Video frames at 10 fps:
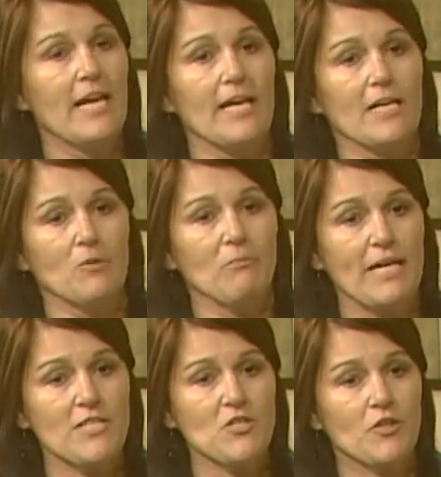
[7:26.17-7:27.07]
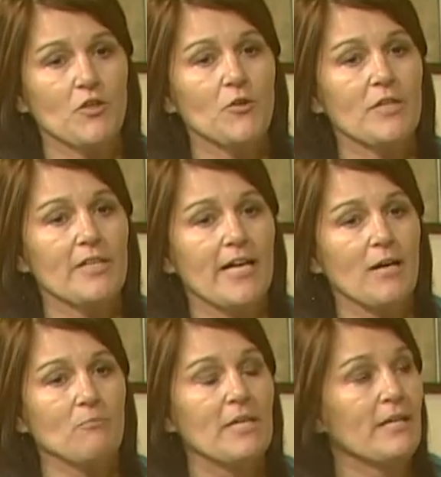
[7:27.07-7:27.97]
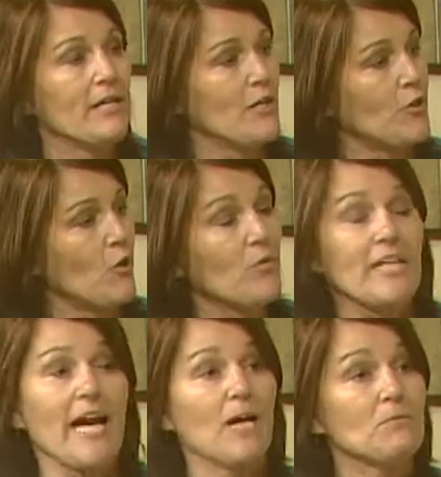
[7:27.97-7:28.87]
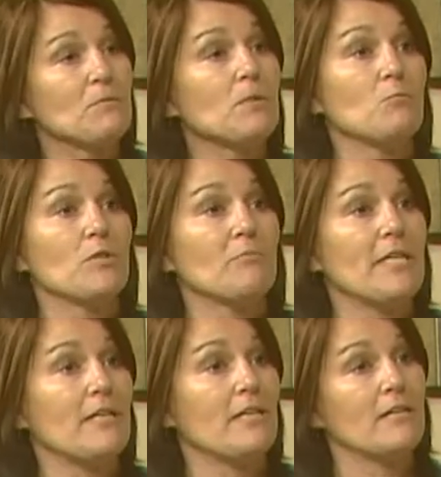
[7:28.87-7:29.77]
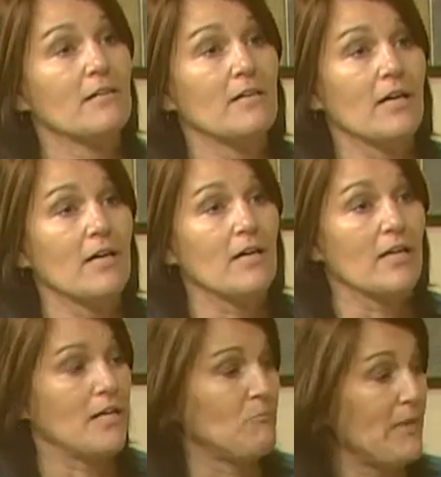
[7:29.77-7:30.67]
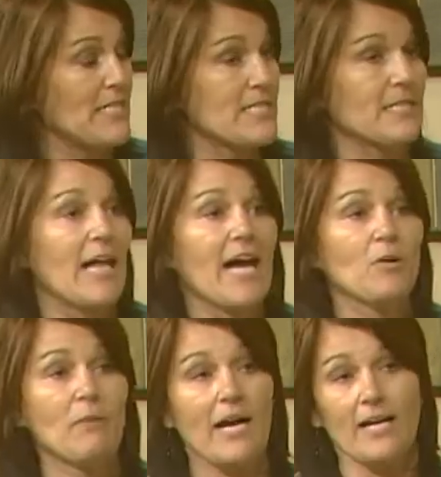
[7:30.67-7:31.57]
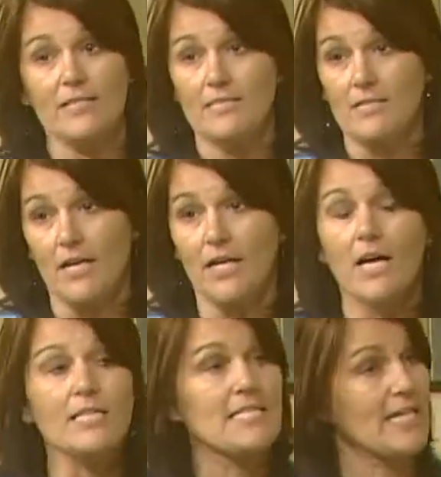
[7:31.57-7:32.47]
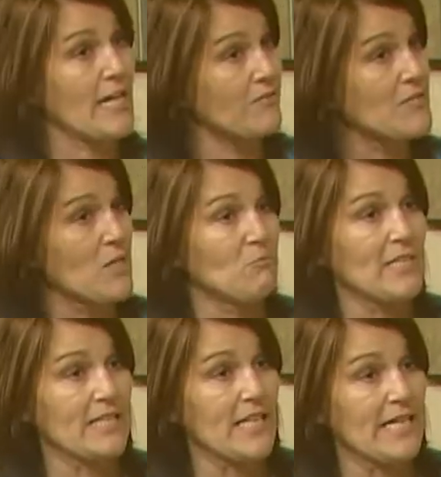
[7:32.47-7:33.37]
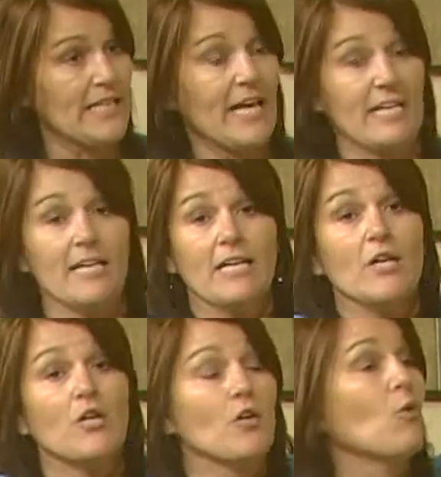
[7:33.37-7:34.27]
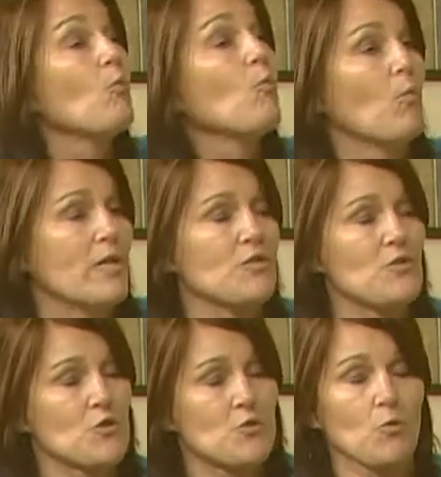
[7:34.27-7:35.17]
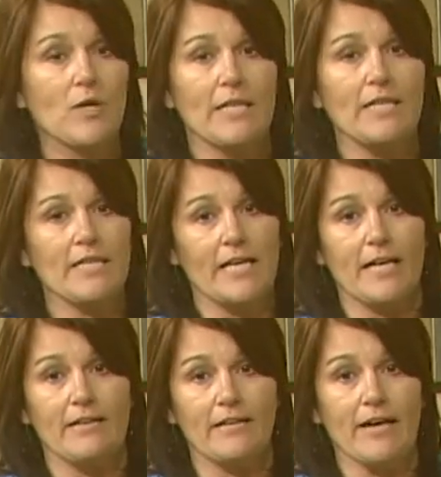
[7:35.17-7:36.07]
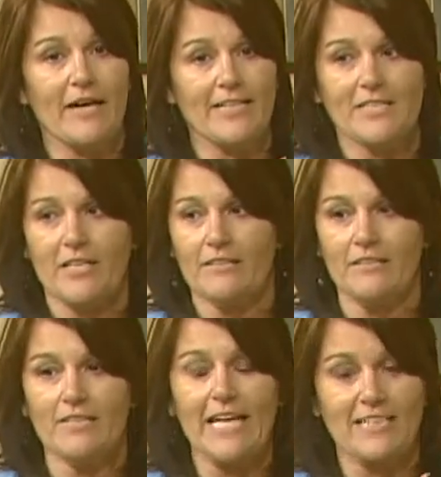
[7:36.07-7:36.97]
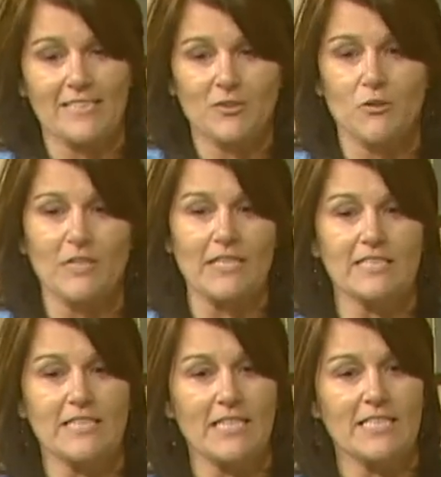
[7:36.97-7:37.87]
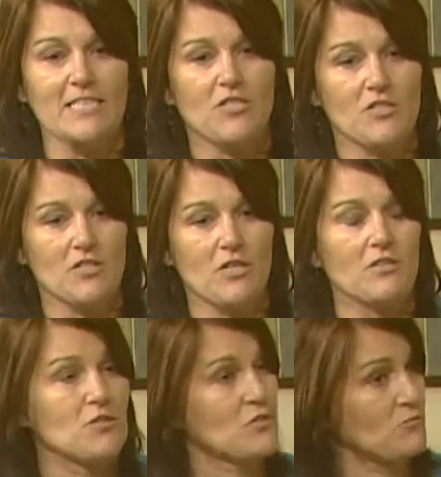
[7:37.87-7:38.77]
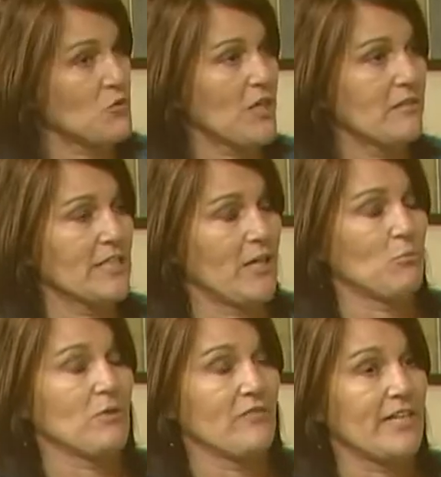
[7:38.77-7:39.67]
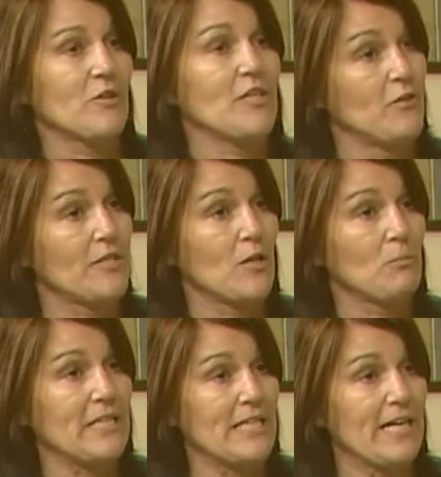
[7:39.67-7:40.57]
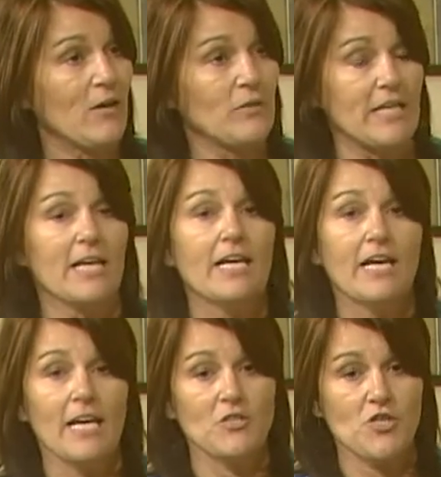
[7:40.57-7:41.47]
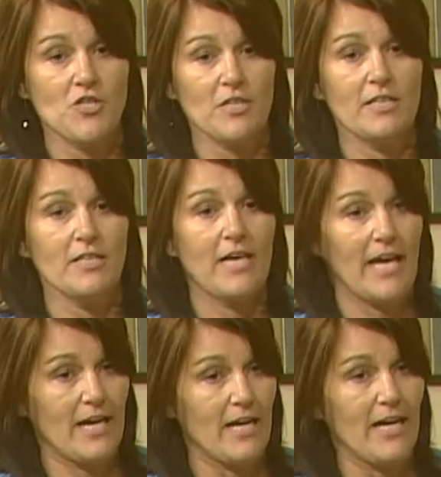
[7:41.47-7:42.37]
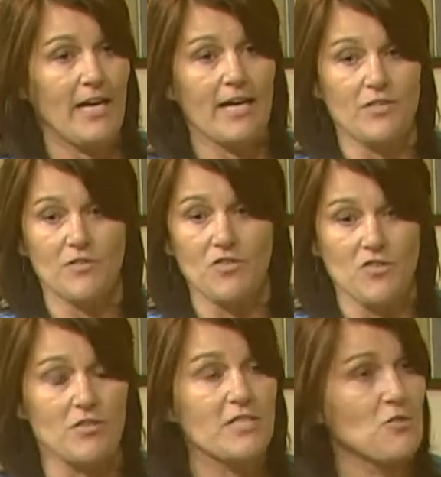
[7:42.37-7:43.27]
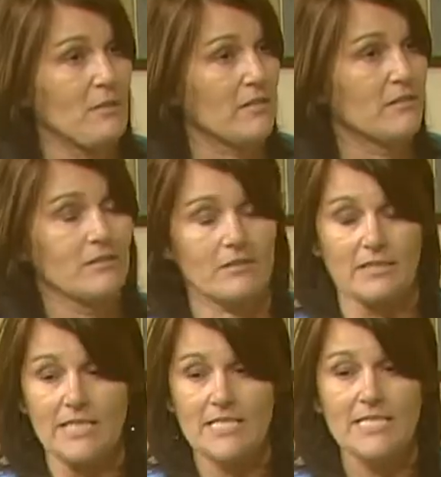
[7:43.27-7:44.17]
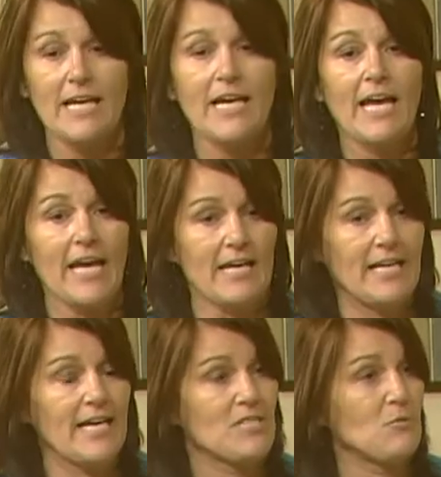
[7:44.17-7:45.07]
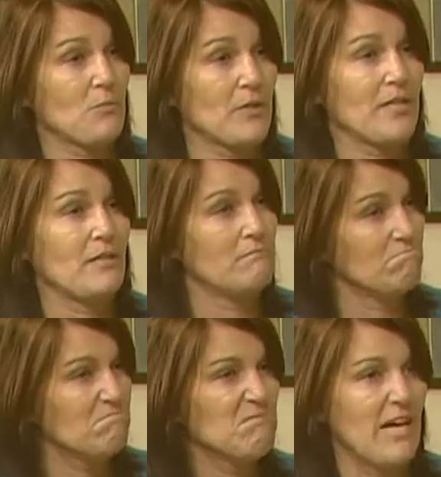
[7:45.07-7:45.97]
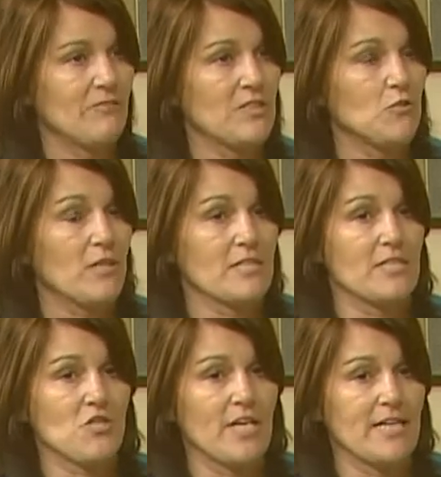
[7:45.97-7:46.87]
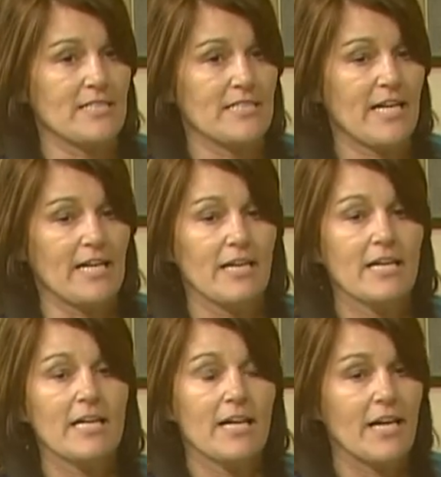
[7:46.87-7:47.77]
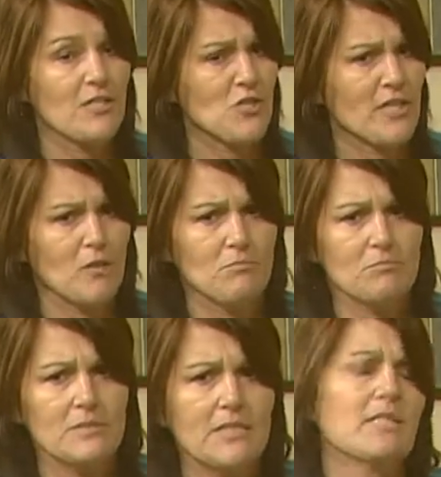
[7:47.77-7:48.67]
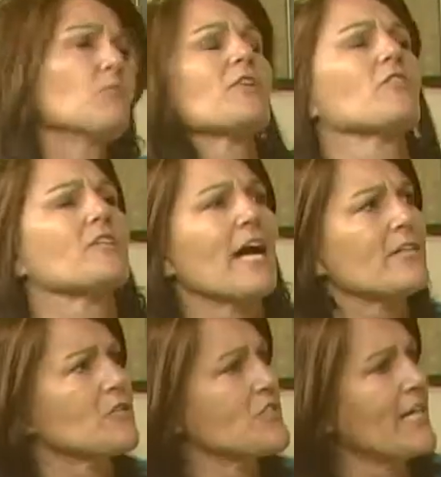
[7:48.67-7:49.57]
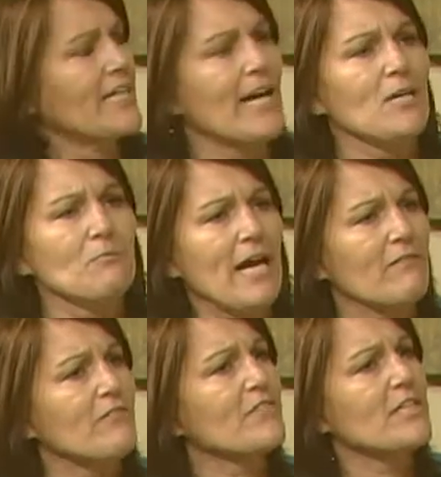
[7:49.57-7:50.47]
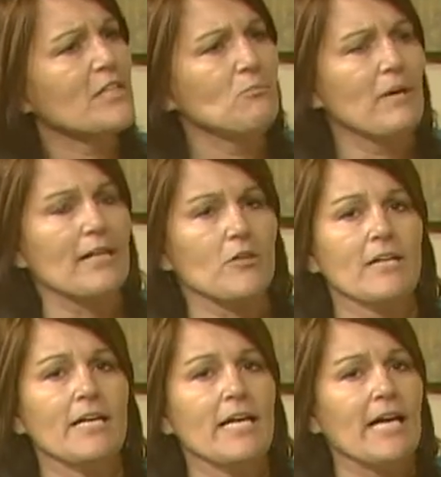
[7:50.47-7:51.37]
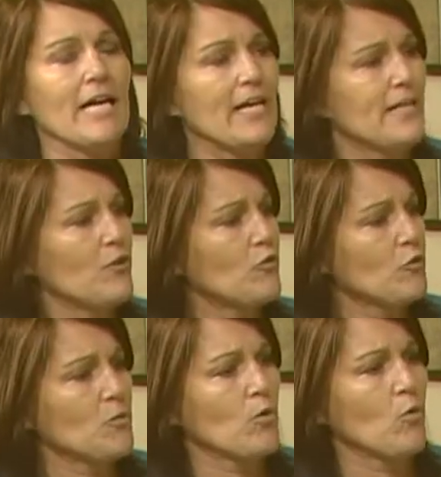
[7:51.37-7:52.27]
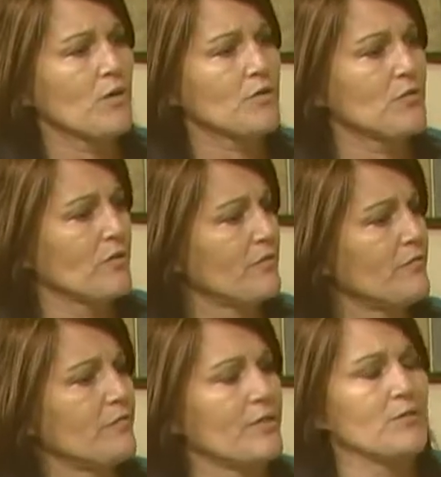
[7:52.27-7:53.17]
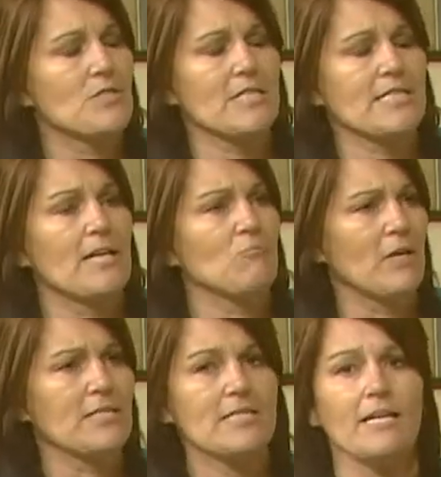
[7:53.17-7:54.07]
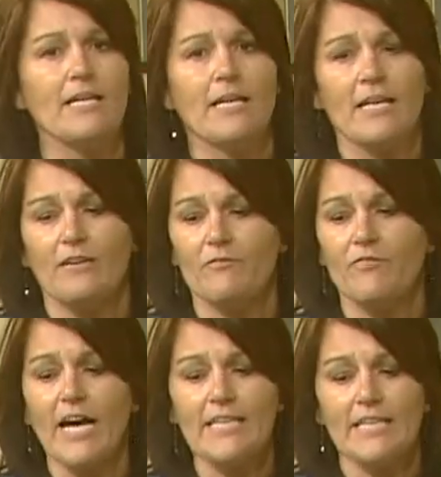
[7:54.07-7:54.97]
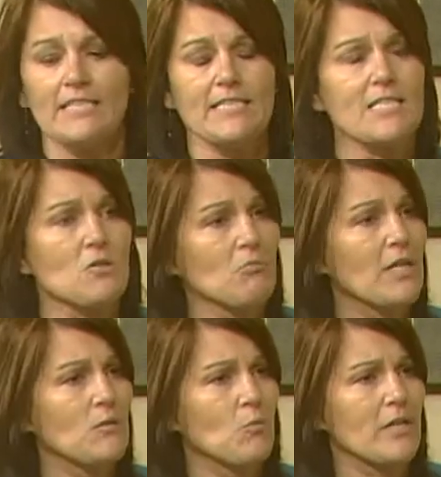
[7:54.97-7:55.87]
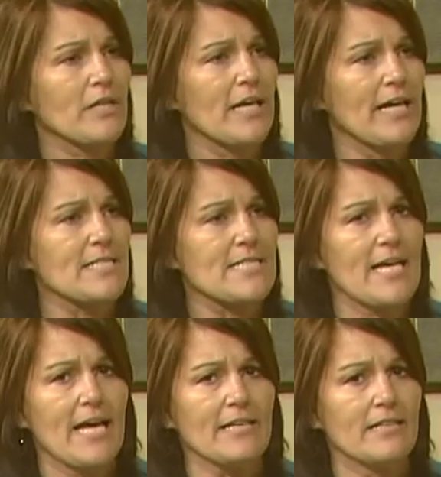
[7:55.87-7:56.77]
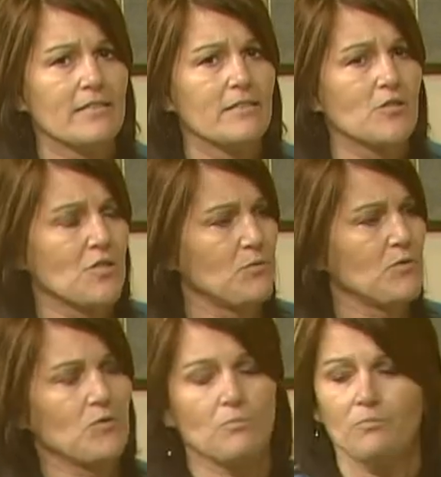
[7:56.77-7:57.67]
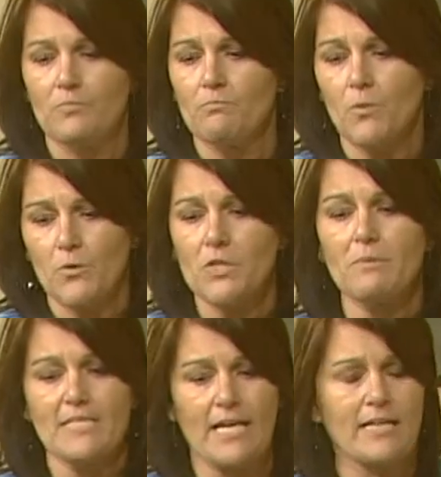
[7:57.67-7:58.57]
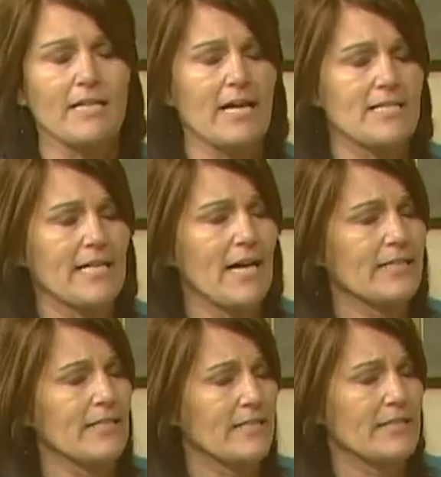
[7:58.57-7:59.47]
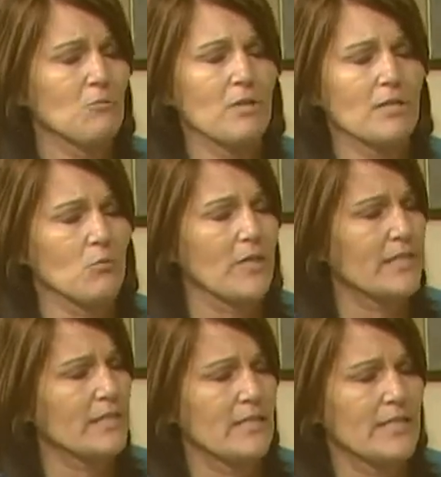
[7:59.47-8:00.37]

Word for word: And by securing them, you know, the optimum would be uh, medicine lockbox, a mm -hmm. gun safe, something like that. You know, one story that I can tell a little anecdote. I had done this to as a child care provider here in Alpena County, and she has a serious medical illness and had some pretty hefty drugs that she had to take. And she kept dealing with her doctor saying, I am not feeling better. Mm -hmm. And through a course of, you know, six, eight months, he finally did some blood work and said she was supposed to be taking Oxycontin. He mm -hmm. did mm-hmm. blood work and